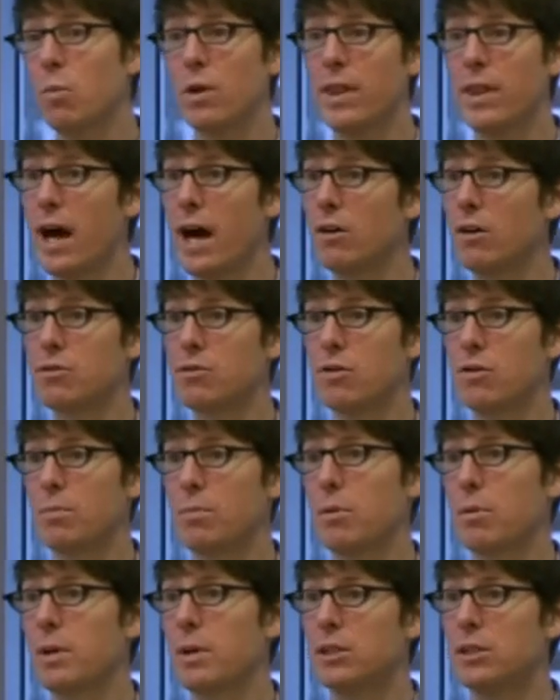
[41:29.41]
without sort
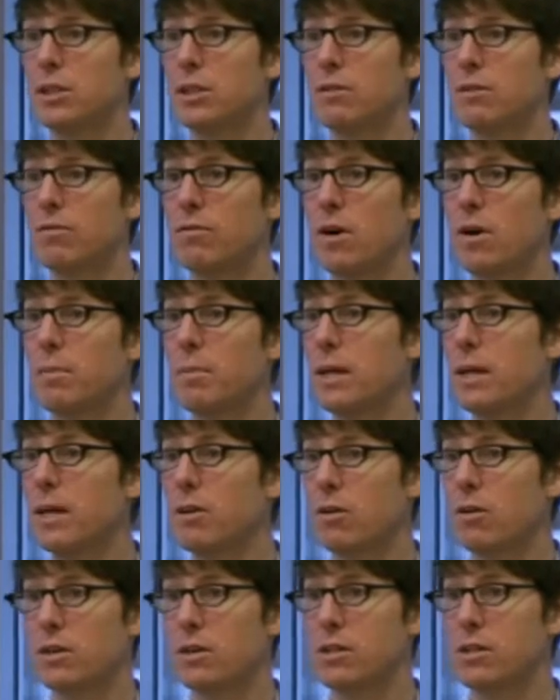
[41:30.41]
of permission from either the